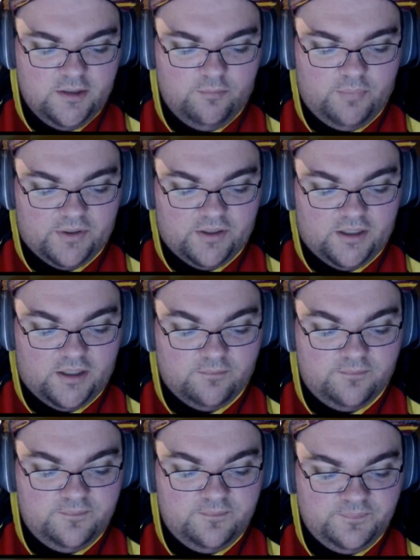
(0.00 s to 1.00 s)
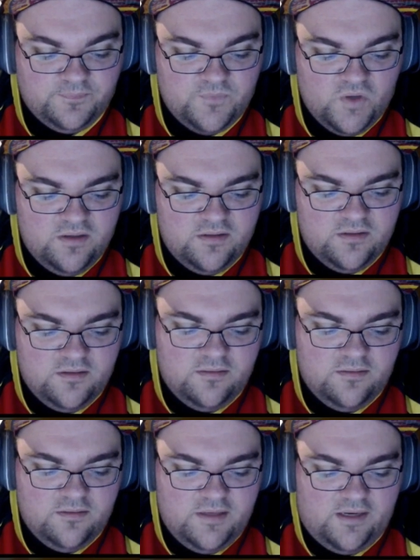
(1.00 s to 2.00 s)
But
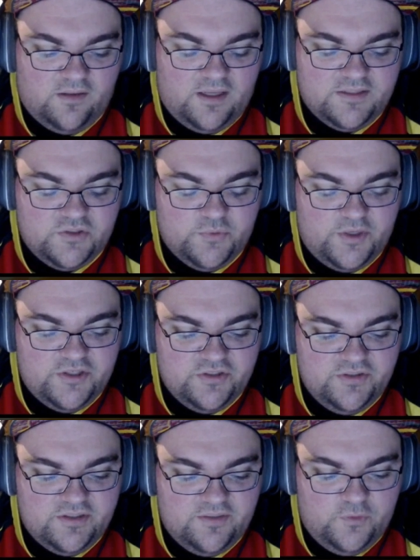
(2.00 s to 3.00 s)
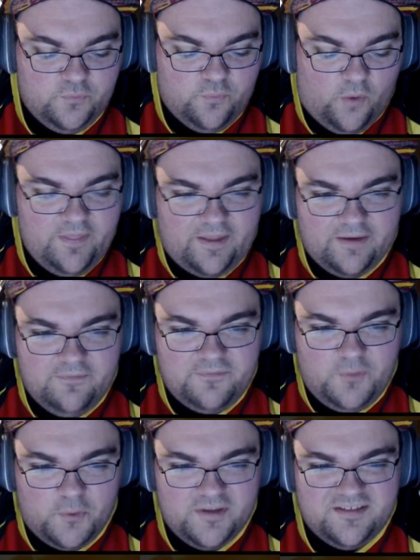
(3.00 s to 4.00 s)
in a lot of situations, if you run like
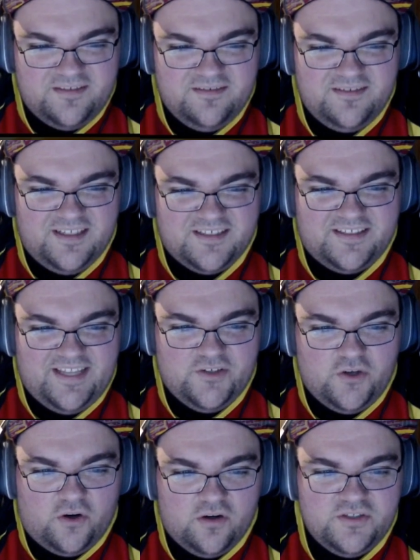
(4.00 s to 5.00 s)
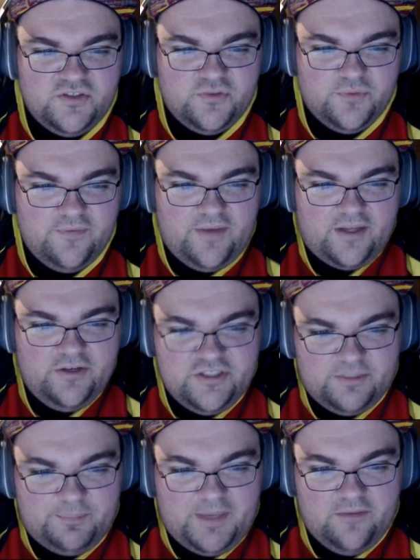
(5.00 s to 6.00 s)
4, it's a dead card because you don't really have energy
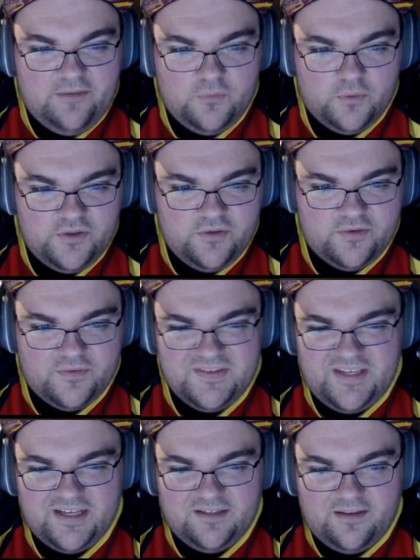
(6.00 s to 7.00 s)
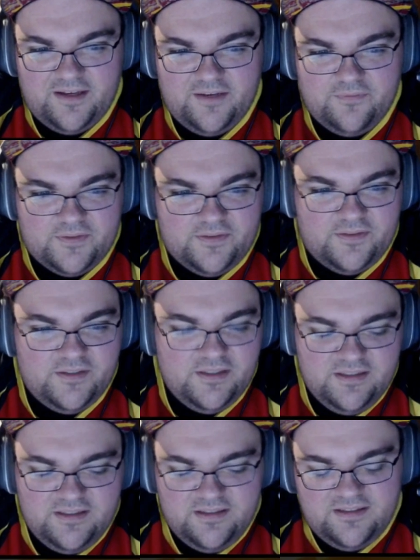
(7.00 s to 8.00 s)
to pay for it. You either take a life, and
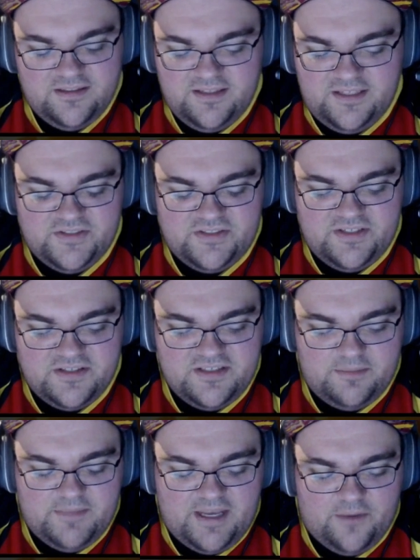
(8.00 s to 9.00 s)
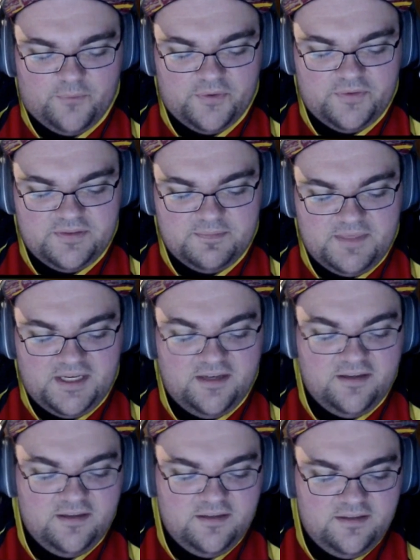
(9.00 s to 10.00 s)
it just didn't seem that worth it to me.
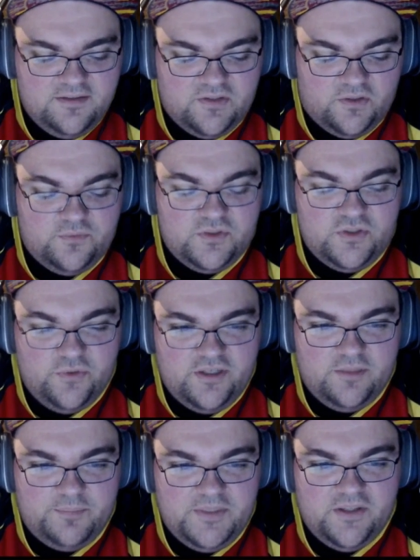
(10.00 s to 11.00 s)
So 2 ended up being